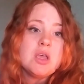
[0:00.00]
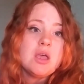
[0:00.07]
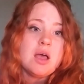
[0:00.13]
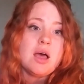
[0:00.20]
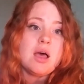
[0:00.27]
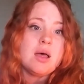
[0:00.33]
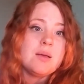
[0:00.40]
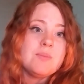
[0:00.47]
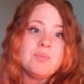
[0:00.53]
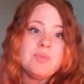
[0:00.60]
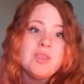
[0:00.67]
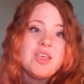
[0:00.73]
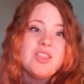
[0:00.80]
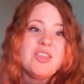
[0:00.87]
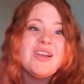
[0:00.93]

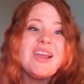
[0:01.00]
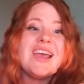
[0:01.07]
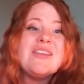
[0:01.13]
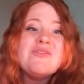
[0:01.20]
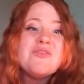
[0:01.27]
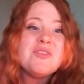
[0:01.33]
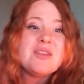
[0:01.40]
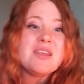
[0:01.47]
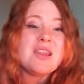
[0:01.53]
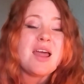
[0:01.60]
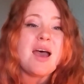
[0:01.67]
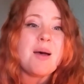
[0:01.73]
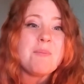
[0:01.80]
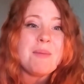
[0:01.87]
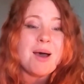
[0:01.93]
There are infinite
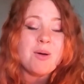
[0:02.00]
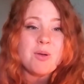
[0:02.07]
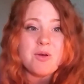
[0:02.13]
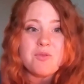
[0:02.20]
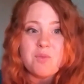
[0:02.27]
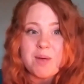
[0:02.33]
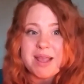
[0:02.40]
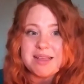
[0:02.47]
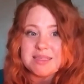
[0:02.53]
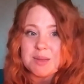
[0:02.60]
amount of ways,